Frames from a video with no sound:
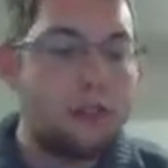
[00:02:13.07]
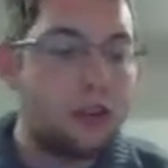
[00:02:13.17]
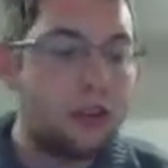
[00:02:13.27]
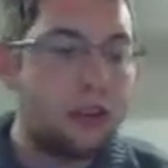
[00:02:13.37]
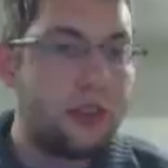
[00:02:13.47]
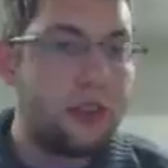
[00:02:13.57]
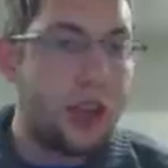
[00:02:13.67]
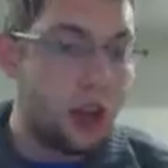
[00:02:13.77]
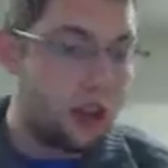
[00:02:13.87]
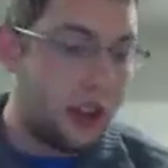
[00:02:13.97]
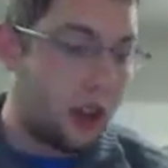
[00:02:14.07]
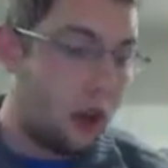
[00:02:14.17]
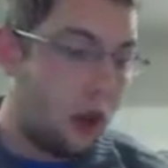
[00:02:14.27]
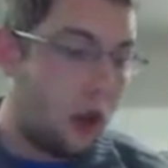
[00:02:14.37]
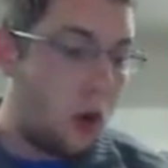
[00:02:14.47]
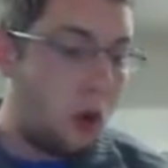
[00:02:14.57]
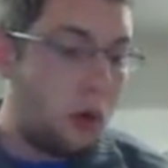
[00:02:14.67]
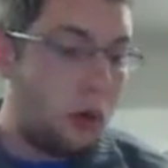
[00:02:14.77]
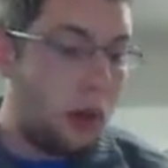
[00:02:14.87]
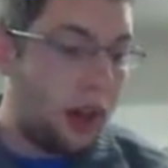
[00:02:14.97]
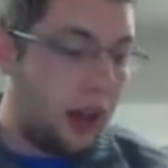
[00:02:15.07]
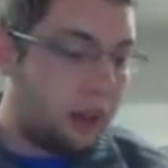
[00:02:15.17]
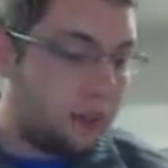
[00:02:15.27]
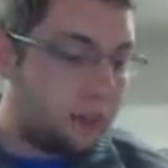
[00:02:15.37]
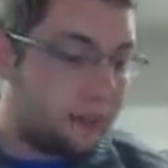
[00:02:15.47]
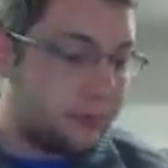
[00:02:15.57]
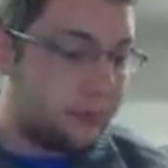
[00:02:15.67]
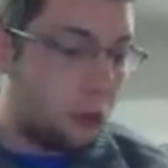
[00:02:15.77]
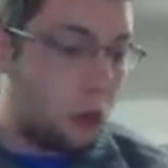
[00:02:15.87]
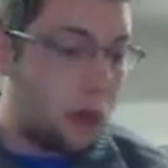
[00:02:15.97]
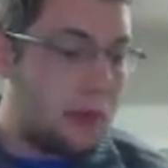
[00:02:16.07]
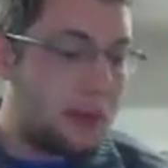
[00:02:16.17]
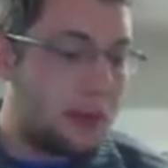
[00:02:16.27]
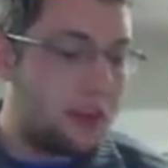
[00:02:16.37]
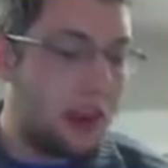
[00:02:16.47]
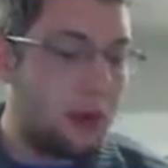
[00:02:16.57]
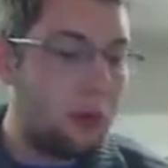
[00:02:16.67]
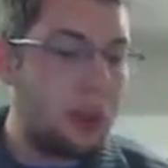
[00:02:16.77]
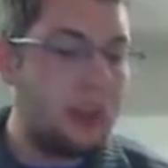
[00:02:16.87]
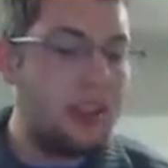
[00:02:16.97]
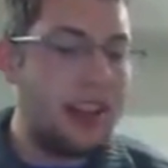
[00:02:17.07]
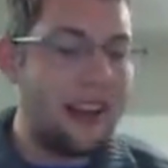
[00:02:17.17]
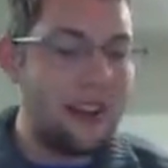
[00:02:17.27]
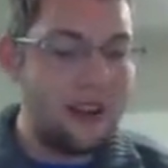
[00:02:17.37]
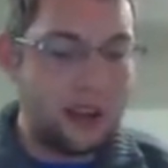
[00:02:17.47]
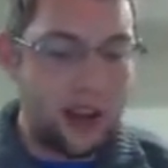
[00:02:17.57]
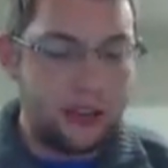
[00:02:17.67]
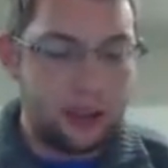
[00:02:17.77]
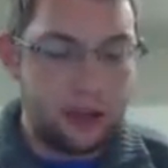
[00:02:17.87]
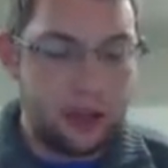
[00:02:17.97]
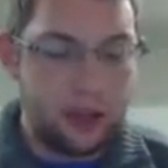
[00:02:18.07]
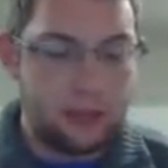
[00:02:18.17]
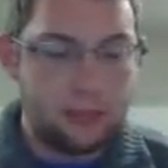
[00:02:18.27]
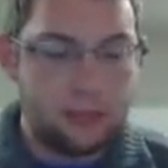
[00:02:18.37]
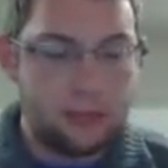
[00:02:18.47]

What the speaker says: First, to understand it, one must understand what led to the Triassic period.